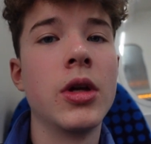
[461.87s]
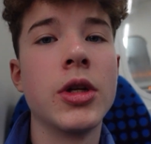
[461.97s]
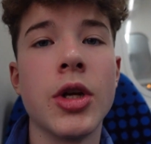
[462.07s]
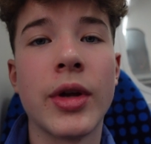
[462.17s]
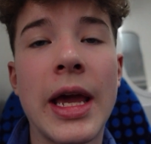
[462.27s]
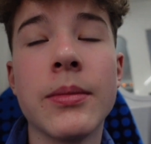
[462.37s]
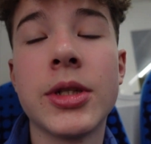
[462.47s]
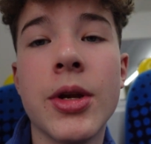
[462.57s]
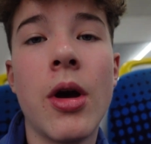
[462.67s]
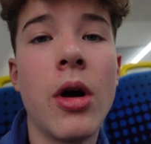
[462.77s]
So
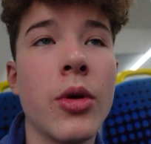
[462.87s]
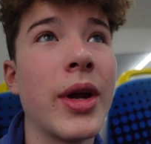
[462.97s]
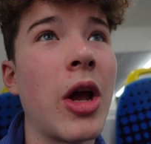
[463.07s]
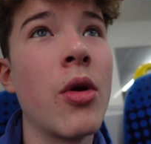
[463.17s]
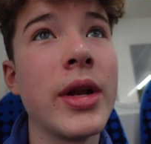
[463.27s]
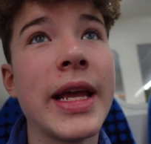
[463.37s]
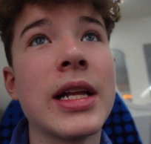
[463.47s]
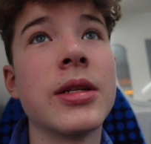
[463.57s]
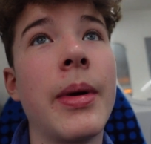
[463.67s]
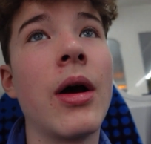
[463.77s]
Kempston Hardwick only
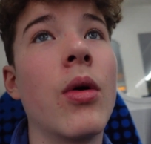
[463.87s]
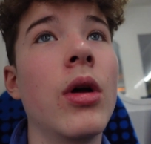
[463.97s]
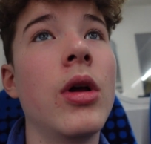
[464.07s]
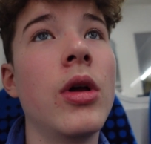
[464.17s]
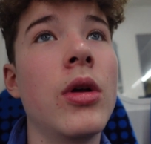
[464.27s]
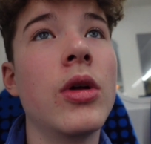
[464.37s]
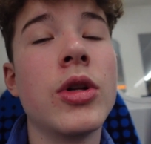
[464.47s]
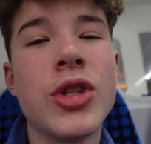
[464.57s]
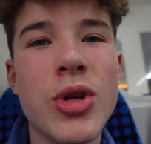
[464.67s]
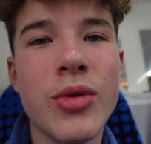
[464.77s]
gets about
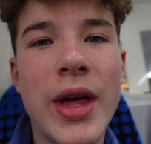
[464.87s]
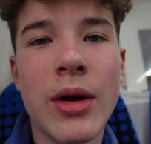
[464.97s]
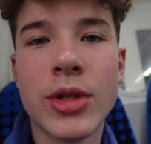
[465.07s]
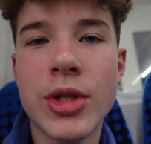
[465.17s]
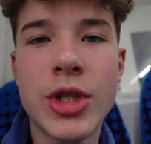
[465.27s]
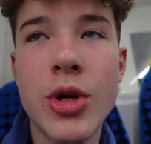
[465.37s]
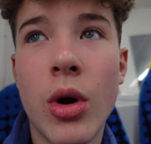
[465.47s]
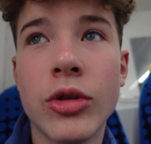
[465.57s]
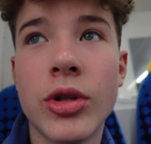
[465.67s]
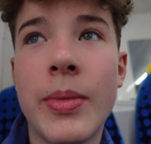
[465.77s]

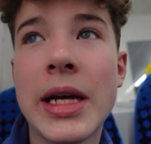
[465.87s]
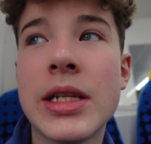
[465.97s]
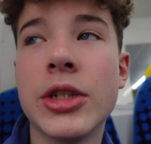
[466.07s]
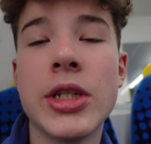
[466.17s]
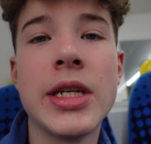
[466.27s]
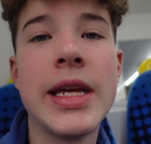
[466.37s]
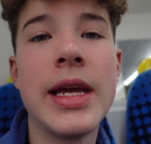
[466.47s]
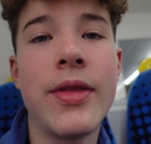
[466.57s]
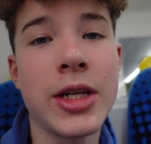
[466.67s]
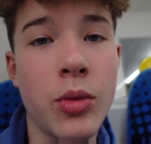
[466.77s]
2,200 passengers a
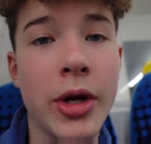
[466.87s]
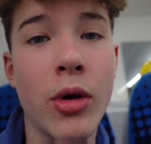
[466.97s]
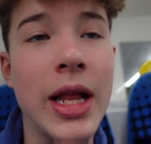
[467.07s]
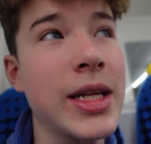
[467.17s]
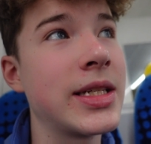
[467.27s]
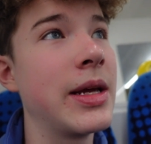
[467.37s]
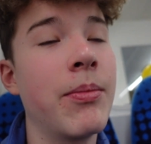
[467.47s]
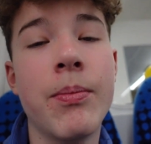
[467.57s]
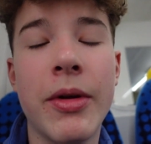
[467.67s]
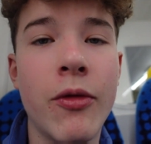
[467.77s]
year. That's what it got last year.
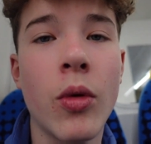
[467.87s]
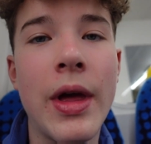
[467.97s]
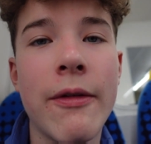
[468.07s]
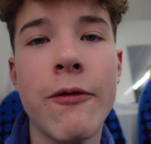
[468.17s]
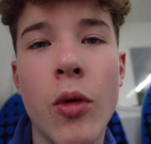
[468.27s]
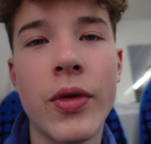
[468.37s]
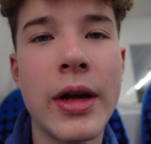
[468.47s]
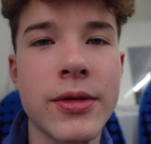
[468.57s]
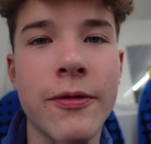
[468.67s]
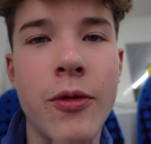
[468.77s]
Before that,
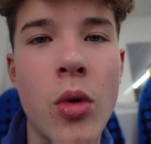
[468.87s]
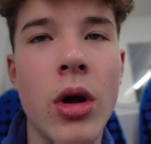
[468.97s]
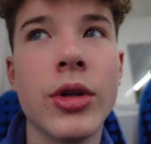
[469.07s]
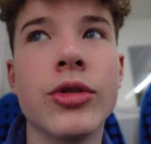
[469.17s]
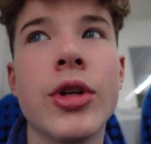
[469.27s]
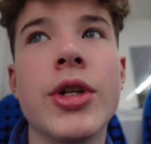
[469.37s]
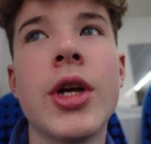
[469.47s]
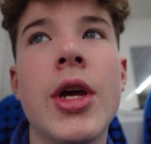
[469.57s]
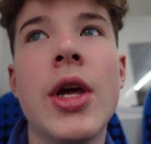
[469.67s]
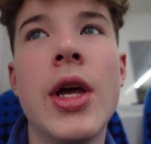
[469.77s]
4,400.
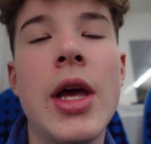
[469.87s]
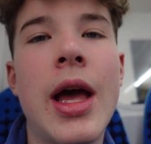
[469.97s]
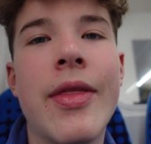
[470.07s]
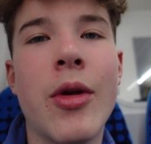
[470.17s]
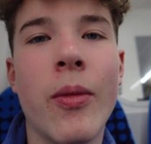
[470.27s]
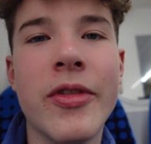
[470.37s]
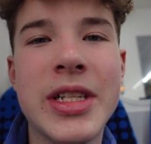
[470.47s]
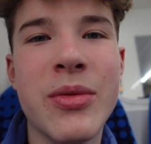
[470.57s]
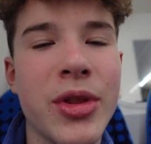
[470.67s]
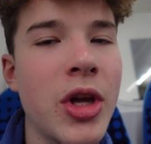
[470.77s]
And then
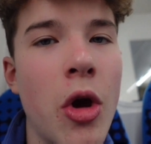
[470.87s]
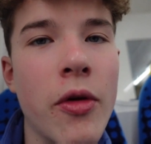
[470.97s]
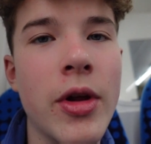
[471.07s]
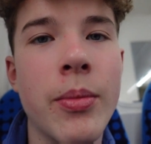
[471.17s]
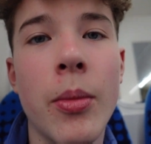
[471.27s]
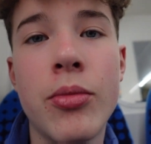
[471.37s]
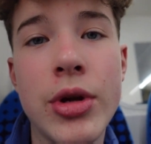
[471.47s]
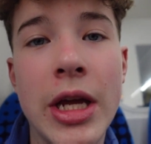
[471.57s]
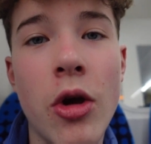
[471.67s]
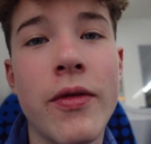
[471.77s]
obviously with COVID, but
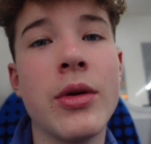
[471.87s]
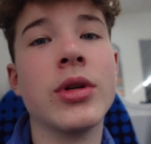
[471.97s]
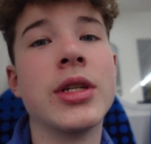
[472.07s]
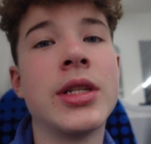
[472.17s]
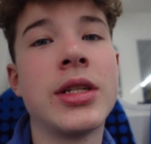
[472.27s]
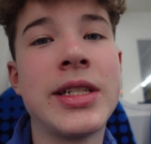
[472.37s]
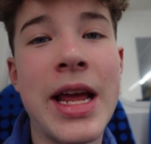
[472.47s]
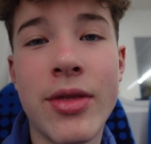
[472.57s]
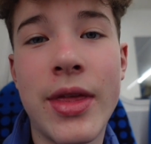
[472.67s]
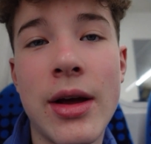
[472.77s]
pre-COVID it was
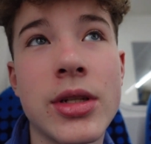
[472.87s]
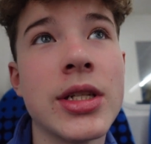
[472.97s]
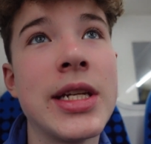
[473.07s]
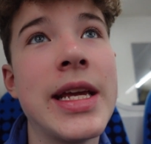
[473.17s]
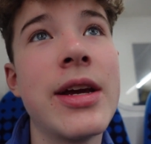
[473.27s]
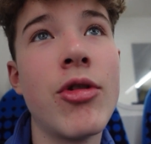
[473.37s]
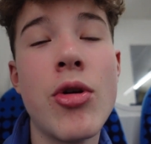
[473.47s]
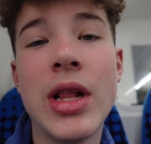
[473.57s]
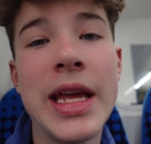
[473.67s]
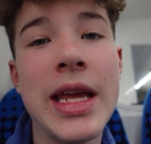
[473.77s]
10,000 a year
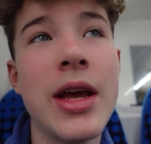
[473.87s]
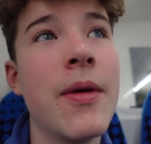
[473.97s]
only.